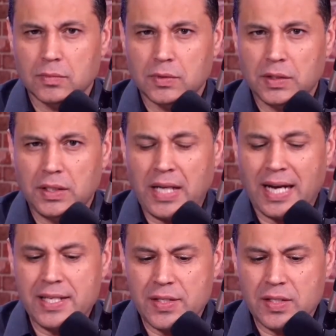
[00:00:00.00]
And only
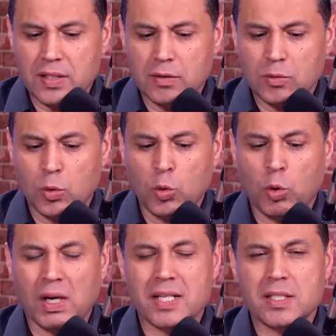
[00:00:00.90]
then,
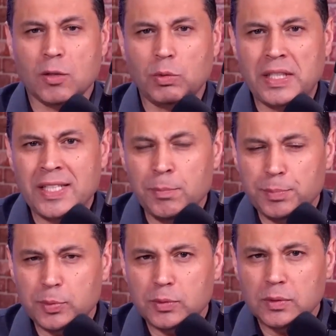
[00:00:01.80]
with a
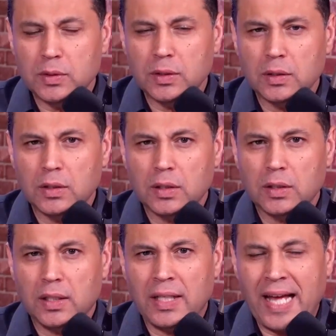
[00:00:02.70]
clean heart,
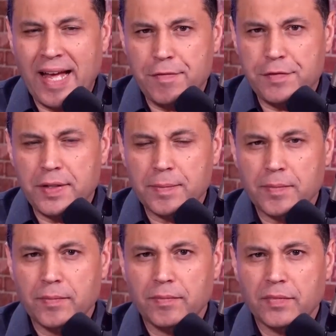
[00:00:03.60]
light
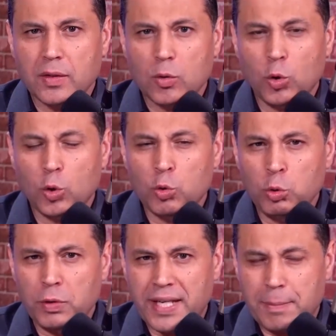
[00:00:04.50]
heart,
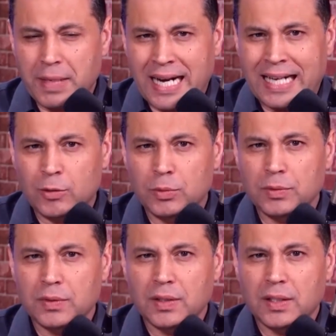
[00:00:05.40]
with
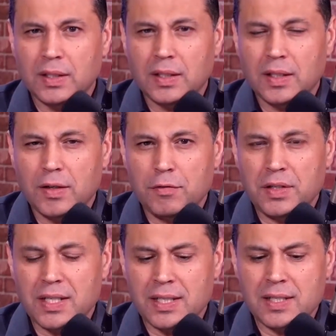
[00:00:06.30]
your pride
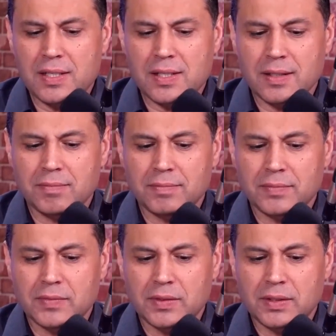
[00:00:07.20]
broken,
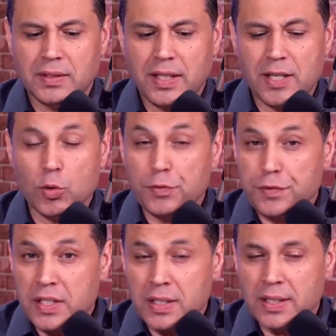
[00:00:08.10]
the
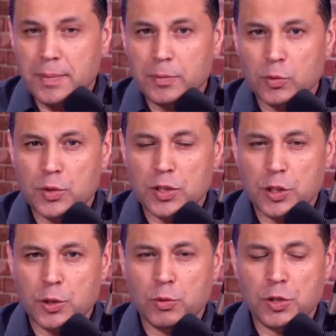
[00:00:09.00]

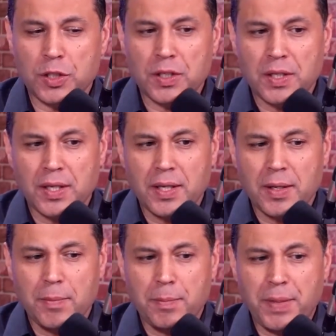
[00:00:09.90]
vengeance resolved in
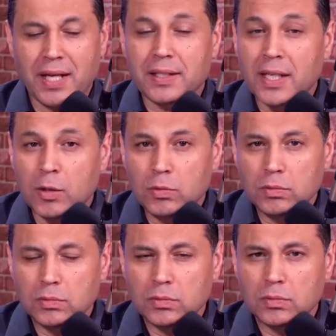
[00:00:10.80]
the sense of
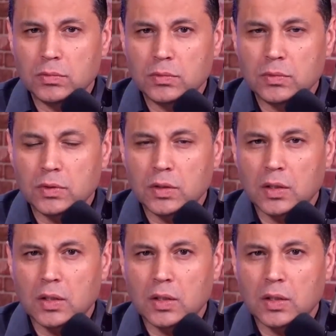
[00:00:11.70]
forgiveness.